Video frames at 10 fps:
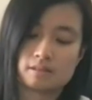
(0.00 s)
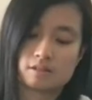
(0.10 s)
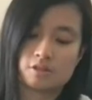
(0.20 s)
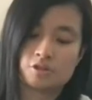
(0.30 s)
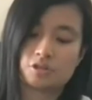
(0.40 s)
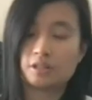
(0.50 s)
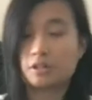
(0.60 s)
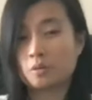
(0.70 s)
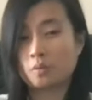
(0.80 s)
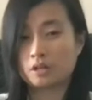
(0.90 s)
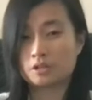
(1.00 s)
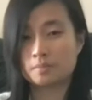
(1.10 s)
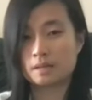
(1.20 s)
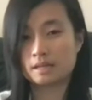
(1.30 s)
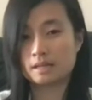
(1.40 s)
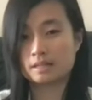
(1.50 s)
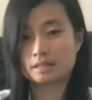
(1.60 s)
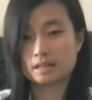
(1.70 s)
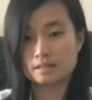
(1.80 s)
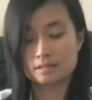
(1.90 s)
Usually you don't want too many in this
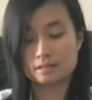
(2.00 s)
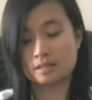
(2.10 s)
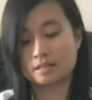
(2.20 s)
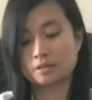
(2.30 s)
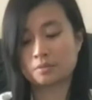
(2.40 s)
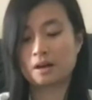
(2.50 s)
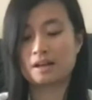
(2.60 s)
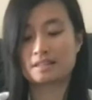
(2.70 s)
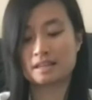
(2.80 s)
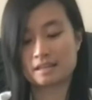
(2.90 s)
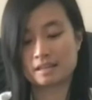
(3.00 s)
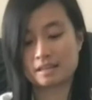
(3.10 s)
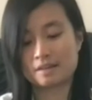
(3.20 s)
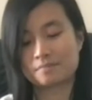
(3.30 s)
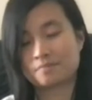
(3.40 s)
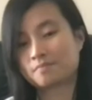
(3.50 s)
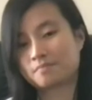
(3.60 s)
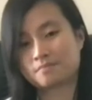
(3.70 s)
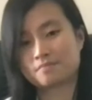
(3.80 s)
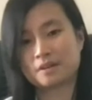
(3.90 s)
case, since otherwise it can get
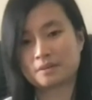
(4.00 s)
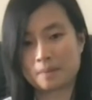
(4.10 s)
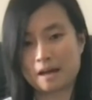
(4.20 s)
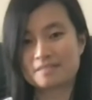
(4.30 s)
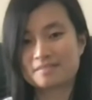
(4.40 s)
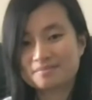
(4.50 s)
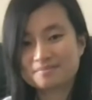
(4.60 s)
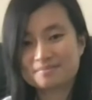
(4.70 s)
fairly bad.